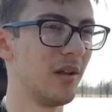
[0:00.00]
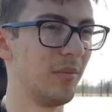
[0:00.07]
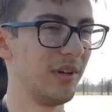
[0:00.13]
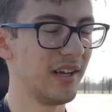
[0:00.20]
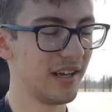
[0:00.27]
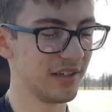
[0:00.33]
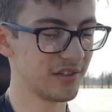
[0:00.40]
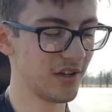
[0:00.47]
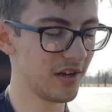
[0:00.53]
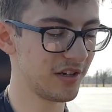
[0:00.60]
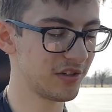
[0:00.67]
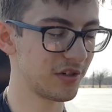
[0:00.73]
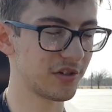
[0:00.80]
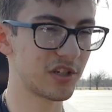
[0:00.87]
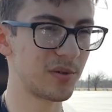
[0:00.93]
But yeah, as long
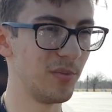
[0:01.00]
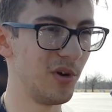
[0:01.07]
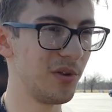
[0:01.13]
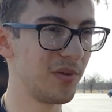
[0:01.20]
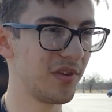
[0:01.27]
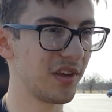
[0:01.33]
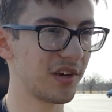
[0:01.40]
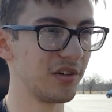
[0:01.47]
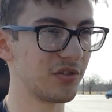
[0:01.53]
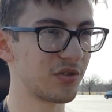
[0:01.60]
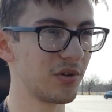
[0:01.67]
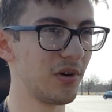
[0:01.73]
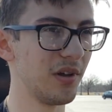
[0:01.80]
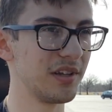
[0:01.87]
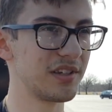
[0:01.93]
as you're smooth with the
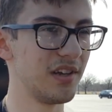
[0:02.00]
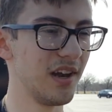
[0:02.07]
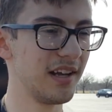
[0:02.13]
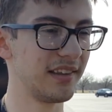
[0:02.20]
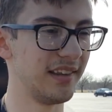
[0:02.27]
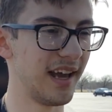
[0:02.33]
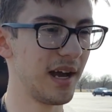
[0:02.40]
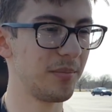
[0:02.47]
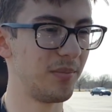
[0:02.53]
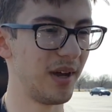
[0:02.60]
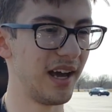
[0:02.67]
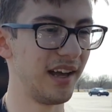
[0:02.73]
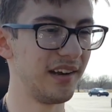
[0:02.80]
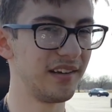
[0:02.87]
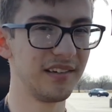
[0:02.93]
control, it's not that
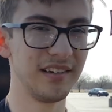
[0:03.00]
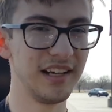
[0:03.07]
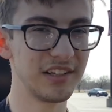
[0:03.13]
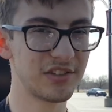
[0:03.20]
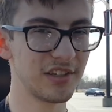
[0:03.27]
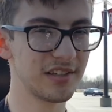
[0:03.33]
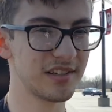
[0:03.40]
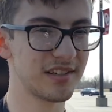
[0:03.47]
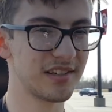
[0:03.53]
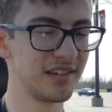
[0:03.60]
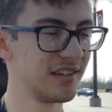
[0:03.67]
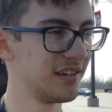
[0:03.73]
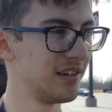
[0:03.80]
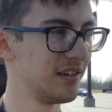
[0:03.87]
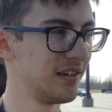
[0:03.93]
bad. It's just
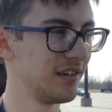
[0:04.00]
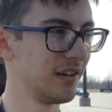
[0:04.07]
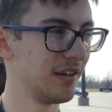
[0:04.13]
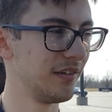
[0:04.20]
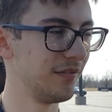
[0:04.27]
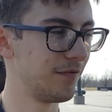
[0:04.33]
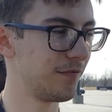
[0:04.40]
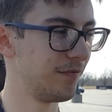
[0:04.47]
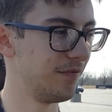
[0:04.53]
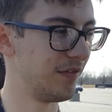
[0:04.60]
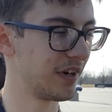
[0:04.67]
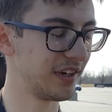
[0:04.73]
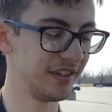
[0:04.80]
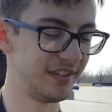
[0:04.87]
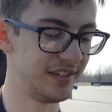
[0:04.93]

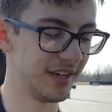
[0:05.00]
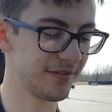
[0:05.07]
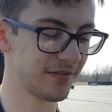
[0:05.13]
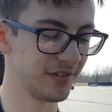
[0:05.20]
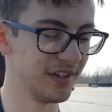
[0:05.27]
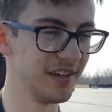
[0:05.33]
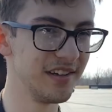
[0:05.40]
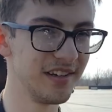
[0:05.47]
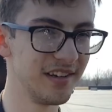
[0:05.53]
very different.